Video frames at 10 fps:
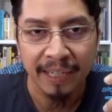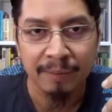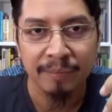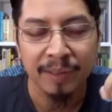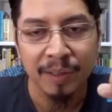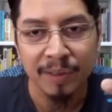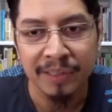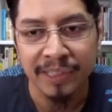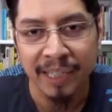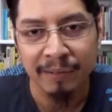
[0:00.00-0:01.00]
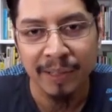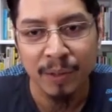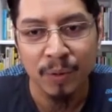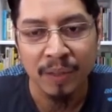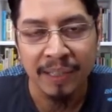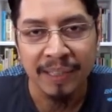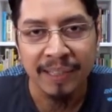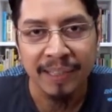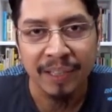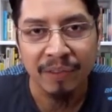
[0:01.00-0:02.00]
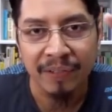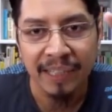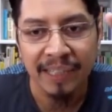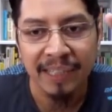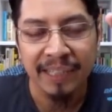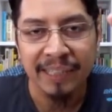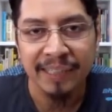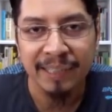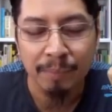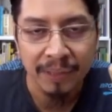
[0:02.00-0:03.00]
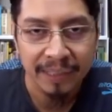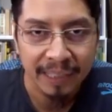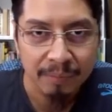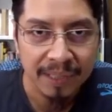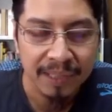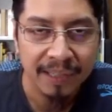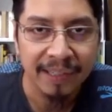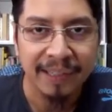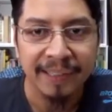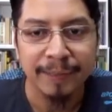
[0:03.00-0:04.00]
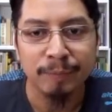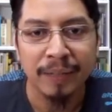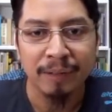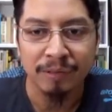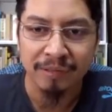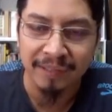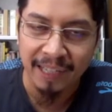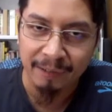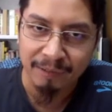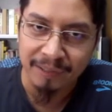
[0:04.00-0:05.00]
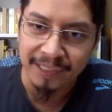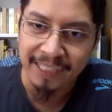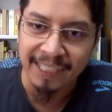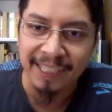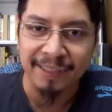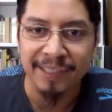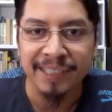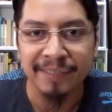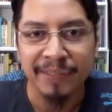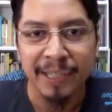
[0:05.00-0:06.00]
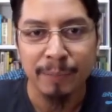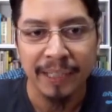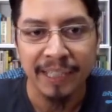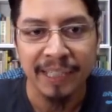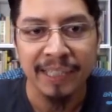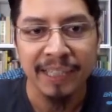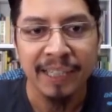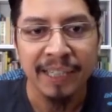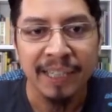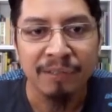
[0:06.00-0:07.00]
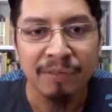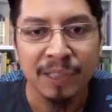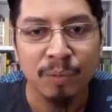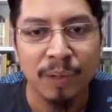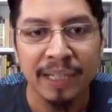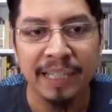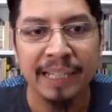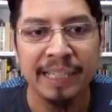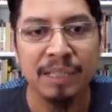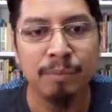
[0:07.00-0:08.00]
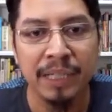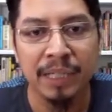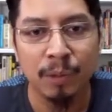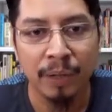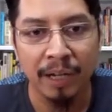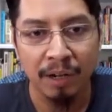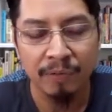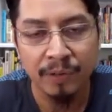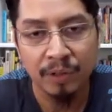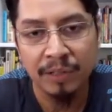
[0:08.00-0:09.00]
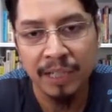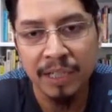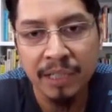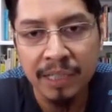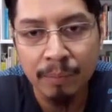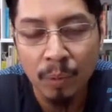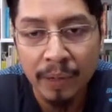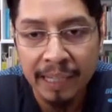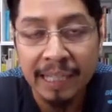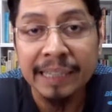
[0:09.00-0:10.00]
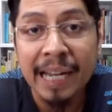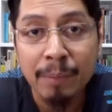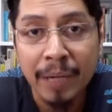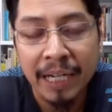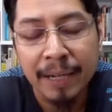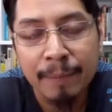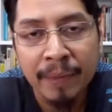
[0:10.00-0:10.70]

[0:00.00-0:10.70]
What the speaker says: I'm going to share with you three simple tips. I would say it's very practical. First one is be aware of your relationship with timing.